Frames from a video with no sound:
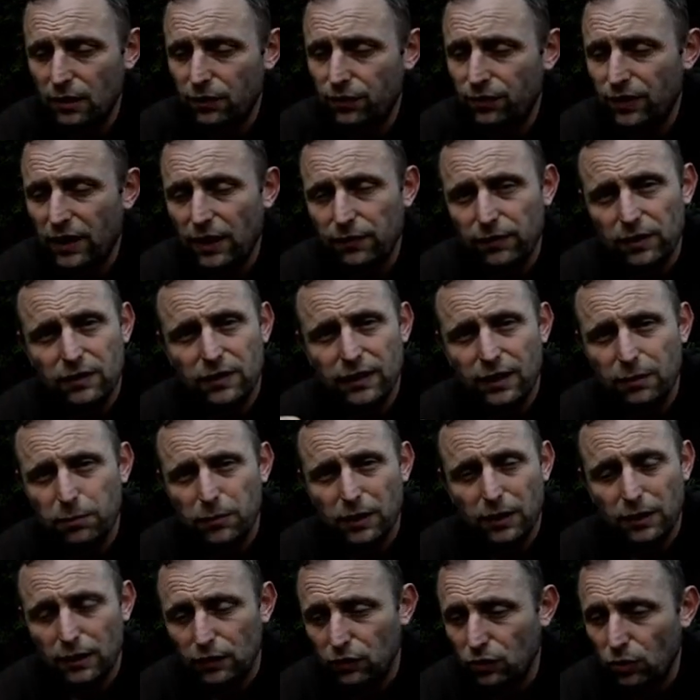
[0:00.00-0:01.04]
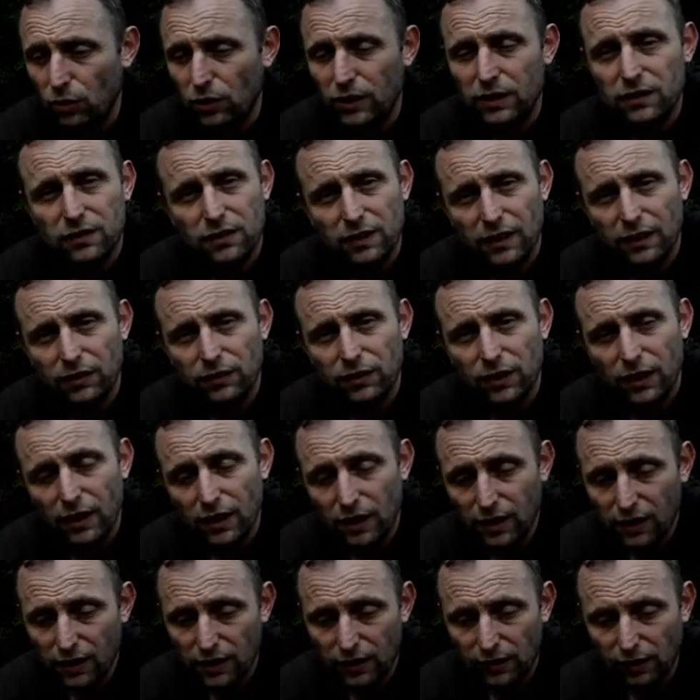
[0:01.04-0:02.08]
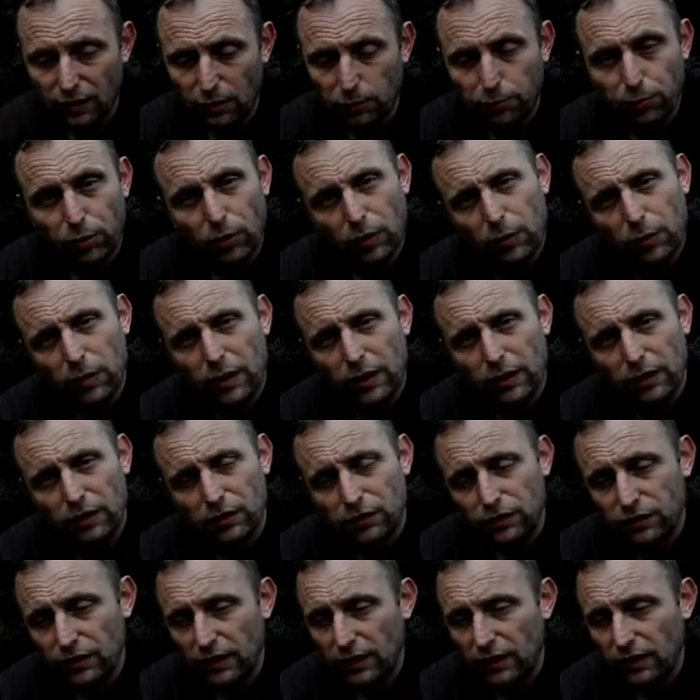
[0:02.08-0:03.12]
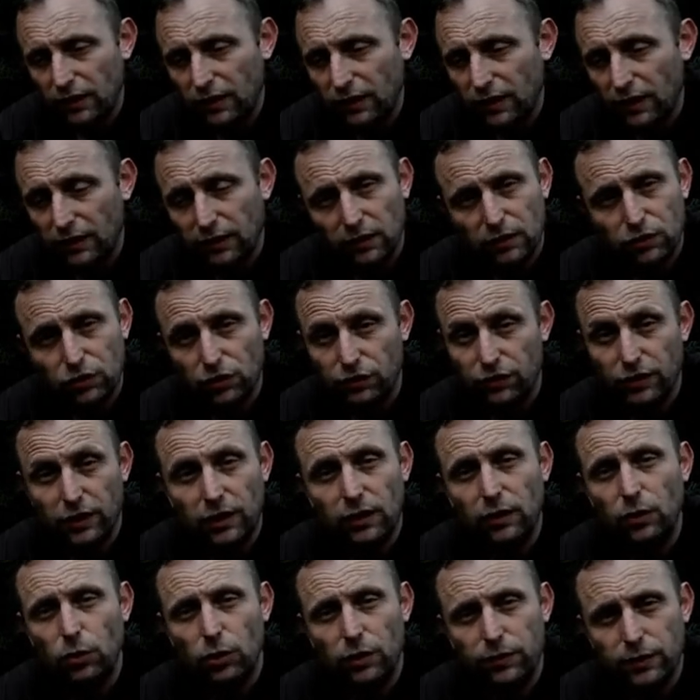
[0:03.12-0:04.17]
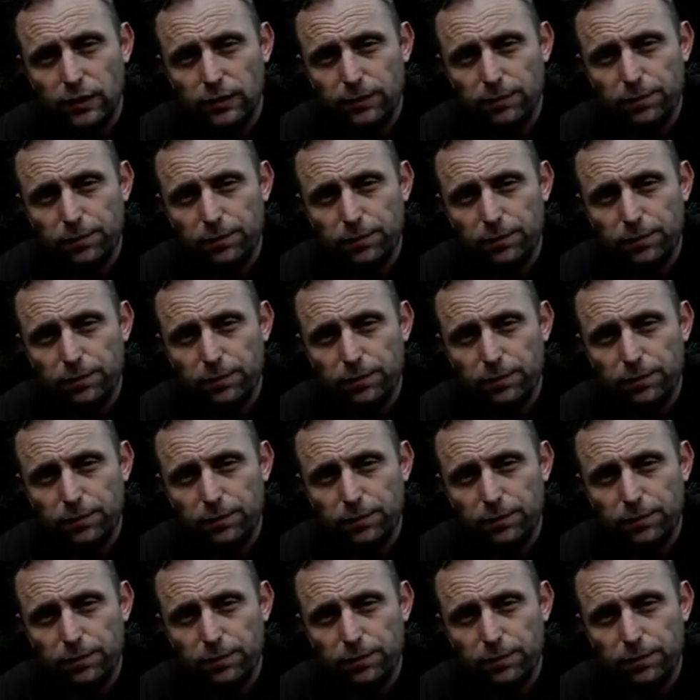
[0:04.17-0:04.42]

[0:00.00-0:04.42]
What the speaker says: 5 to 10 mil, that's all it takes. And you can plug it with a little stick and it'll just heal over.